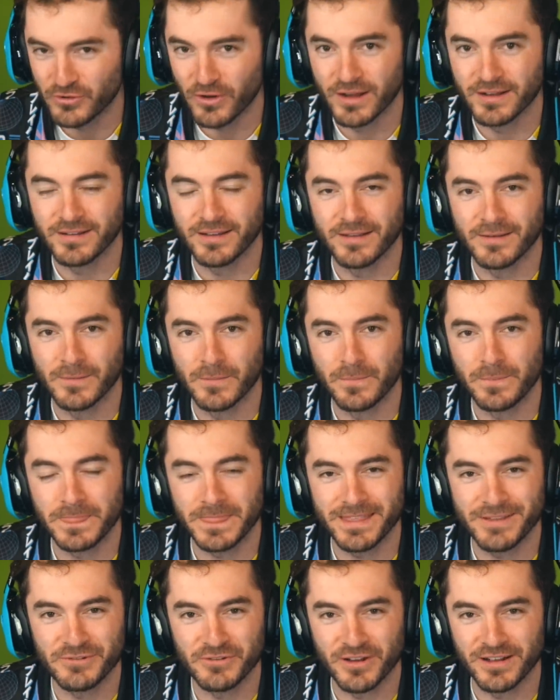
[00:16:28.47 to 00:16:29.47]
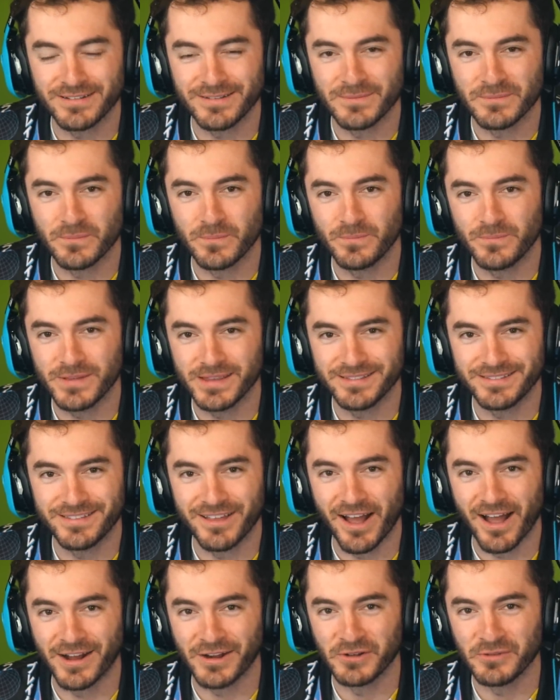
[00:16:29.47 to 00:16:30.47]
trying to be
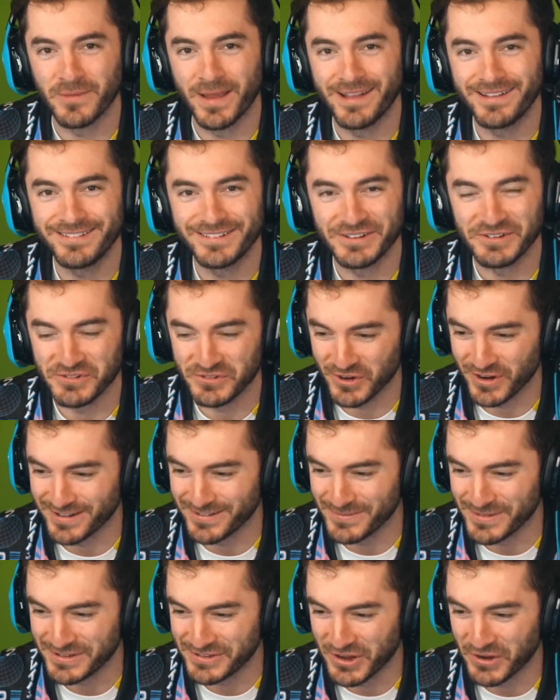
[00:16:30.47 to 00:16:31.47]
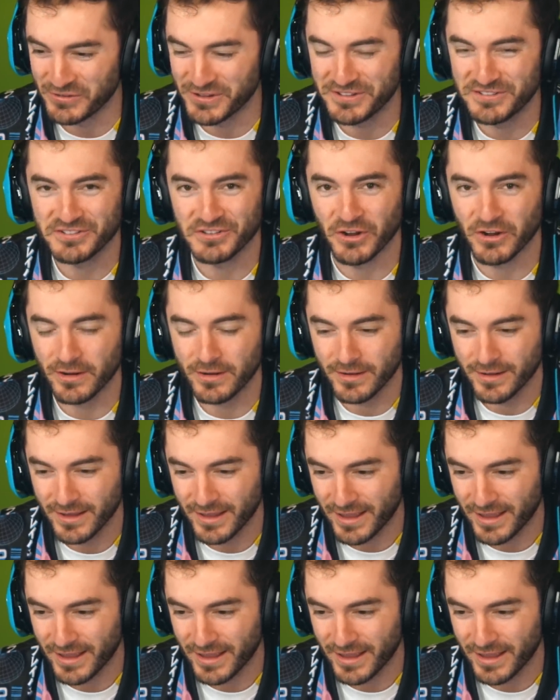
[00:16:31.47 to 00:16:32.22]
Iron Man? You trying to be Tony Stark?